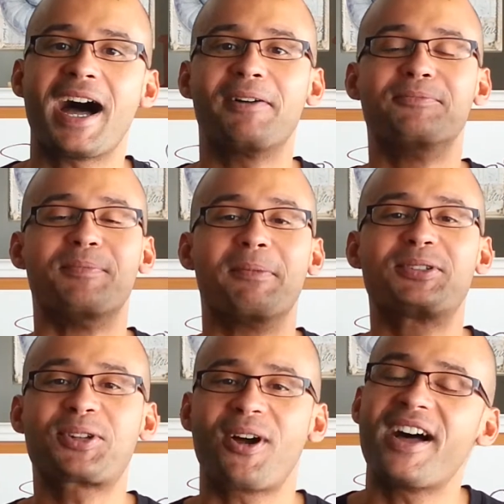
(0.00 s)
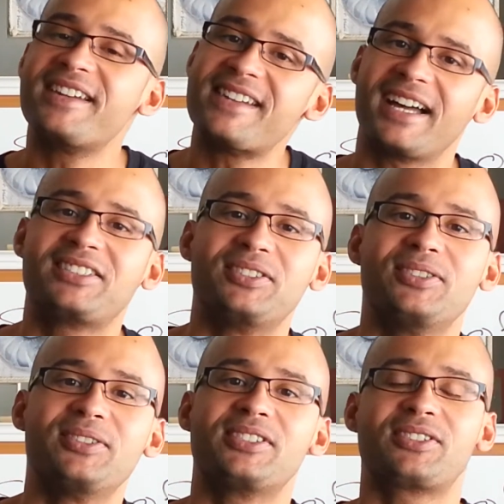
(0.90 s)
I've, I'm trying not to
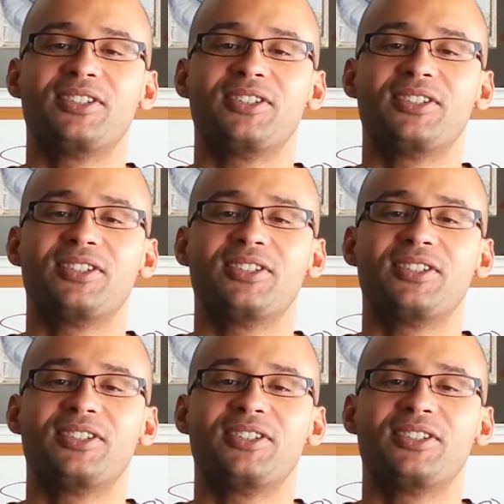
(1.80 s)
do this.